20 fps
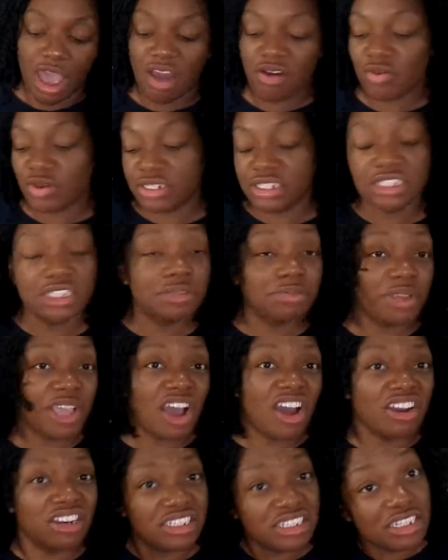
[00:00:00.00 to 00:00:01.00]
wanted to be
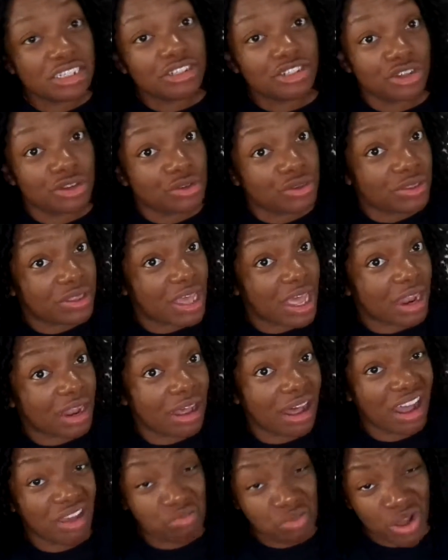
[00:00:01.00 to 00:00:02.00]
honest and show you that
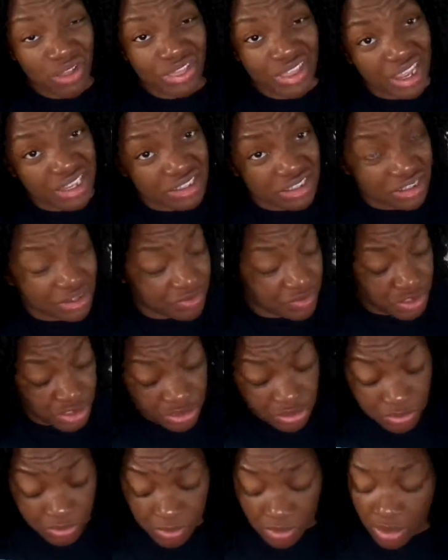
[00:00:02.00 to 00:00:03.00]
I bought that stuff
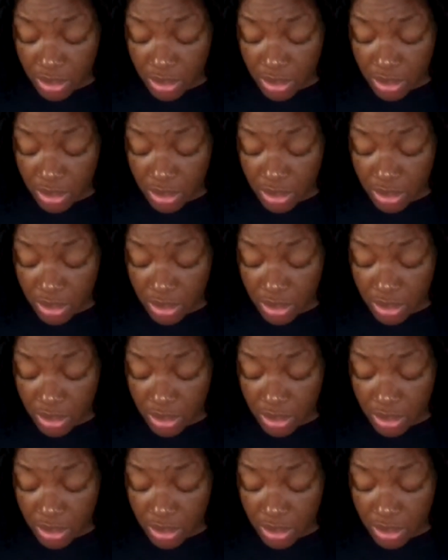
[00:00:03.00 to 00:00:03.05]
too.